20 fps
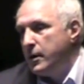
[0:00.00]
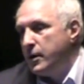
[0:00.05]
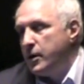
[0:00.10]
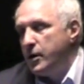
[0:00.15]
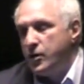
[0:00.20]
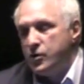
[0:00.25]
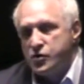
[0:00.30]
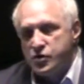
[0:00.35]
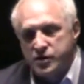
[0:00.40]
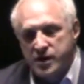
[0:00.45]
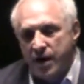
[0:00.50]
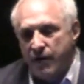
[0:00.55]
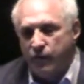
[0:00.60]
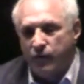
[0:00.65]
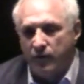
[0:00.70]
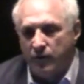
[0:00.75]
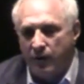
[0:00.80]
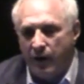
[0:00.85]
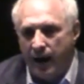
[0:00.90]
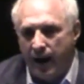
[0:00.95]
You know,
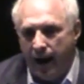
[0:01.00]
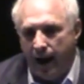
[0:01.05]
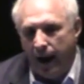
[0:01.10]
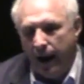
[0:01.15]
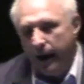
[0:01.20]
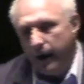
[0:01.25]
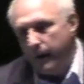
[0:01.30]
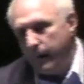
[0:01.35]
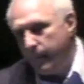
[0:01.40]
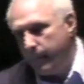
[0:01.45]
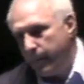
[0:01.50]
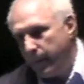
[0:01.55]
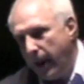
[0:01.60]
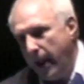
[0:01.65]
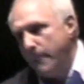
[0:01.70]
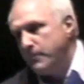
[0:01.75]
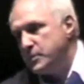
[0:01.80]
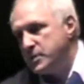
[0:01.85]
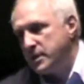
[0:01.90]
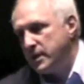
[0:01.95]
Chevrolet,
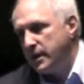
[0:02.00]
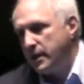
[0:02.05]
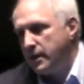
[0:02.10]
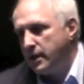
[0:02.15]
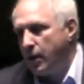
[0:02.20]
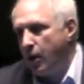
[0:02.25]
Pepsi,